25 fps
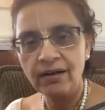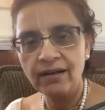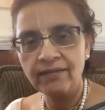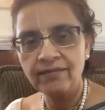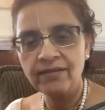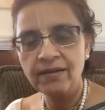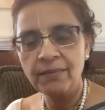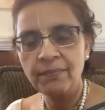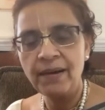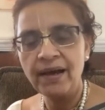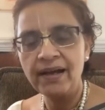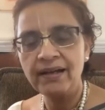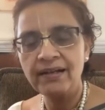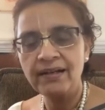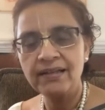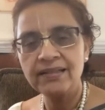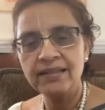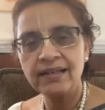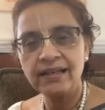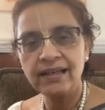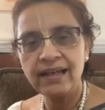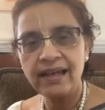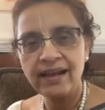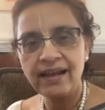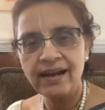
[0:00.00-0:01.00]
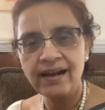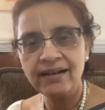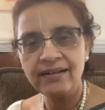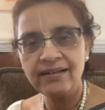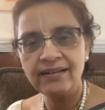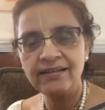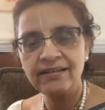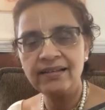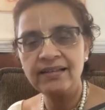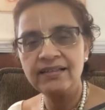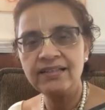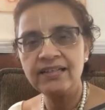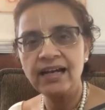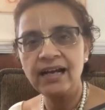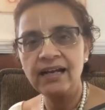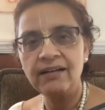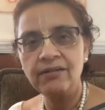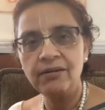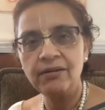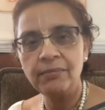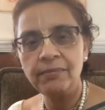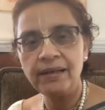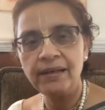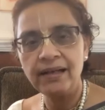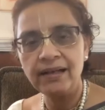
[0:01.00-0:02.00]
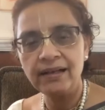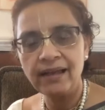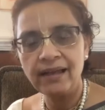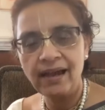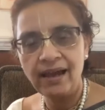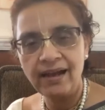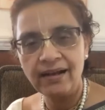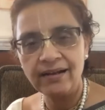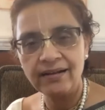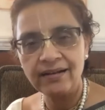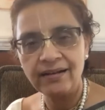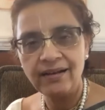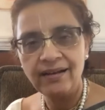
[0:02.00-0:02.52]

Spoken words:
If the parent is a cat, then the child will be a cat.